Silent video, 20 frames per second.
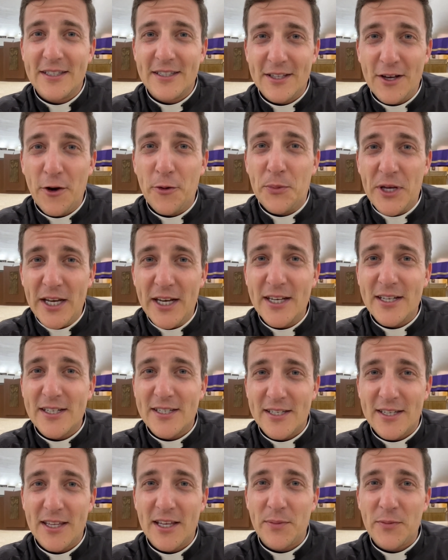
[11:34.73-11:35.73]

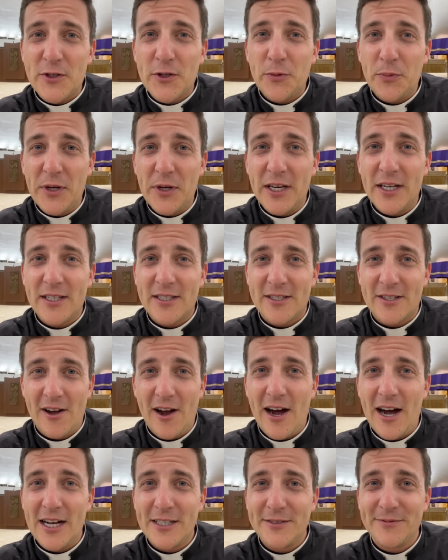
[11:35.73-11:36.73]
Obedience to them is obedience to
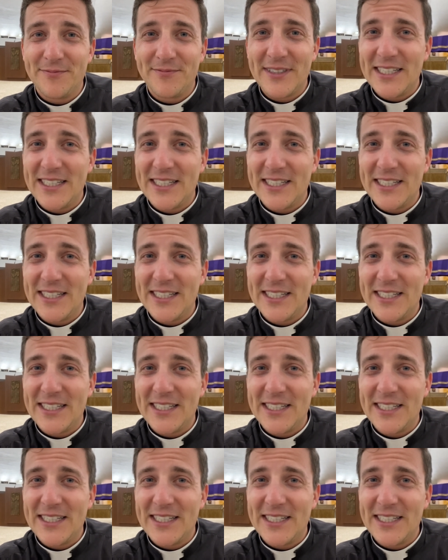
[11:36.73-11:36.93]
God.